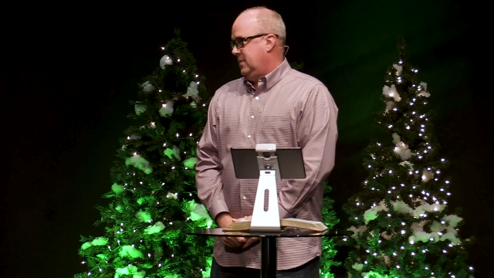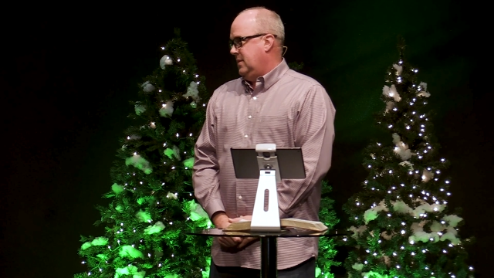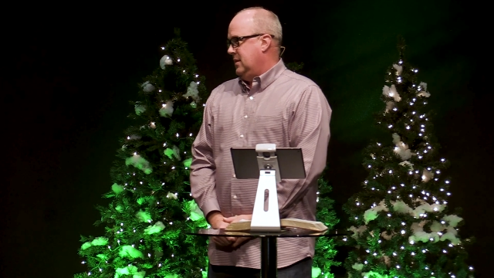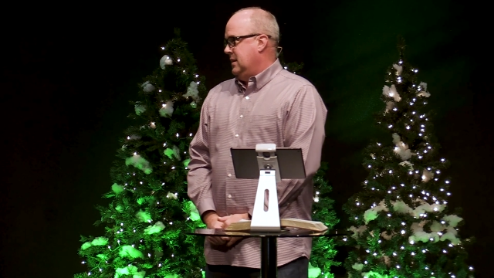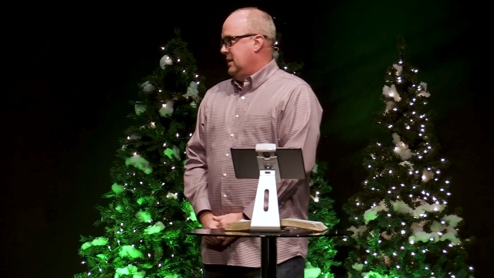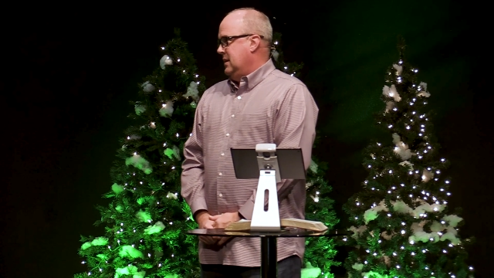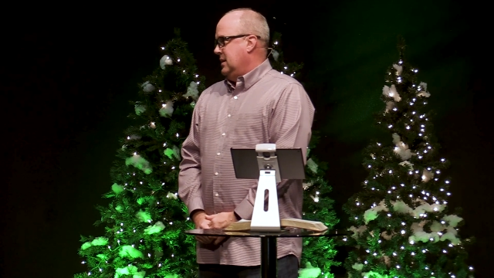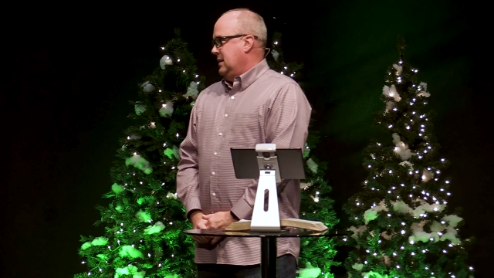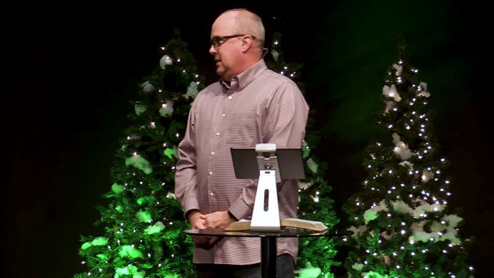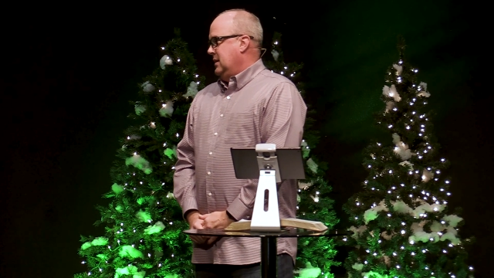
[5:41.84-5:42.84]

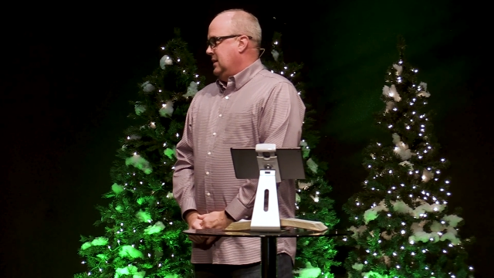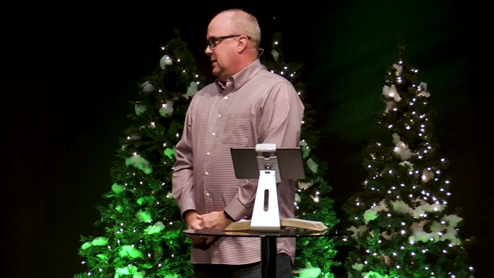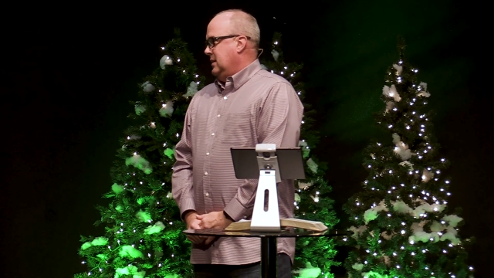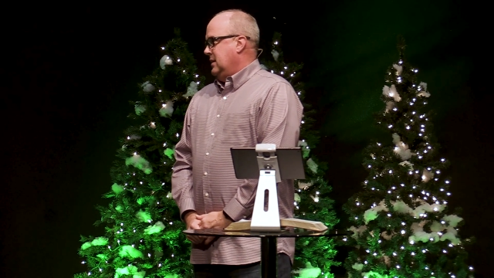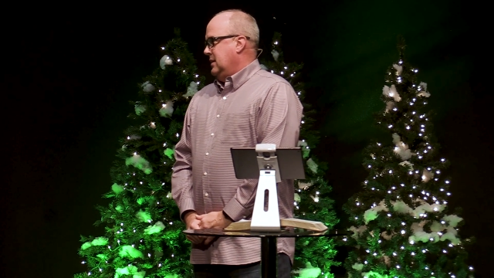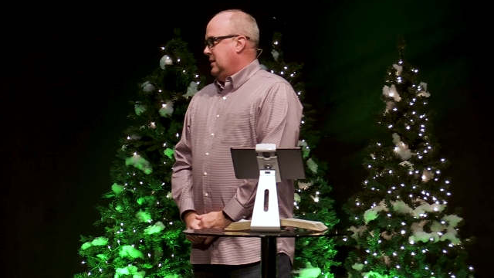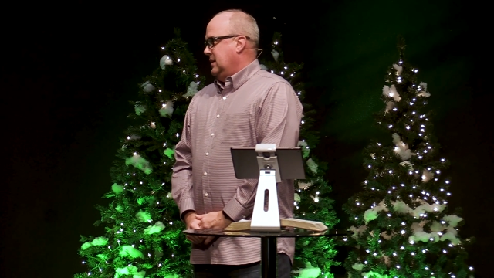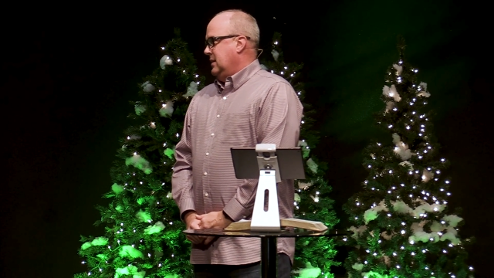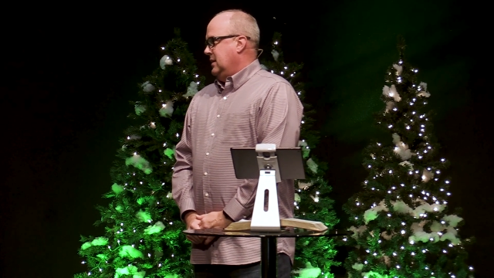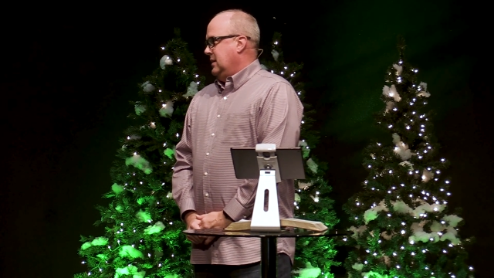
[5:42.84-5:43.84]

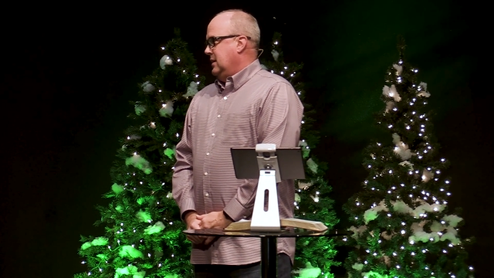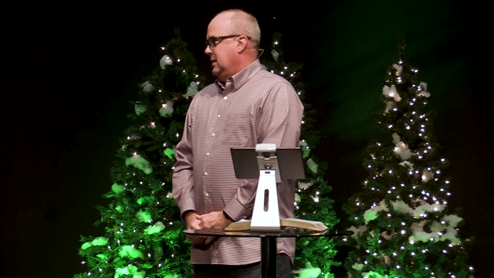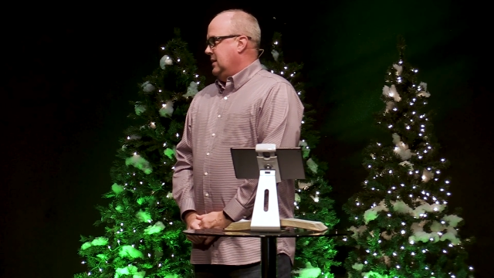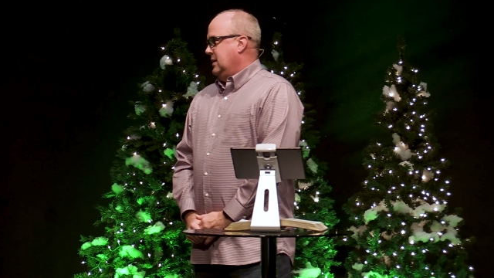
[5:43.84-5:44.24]
No one is speaking in this clip.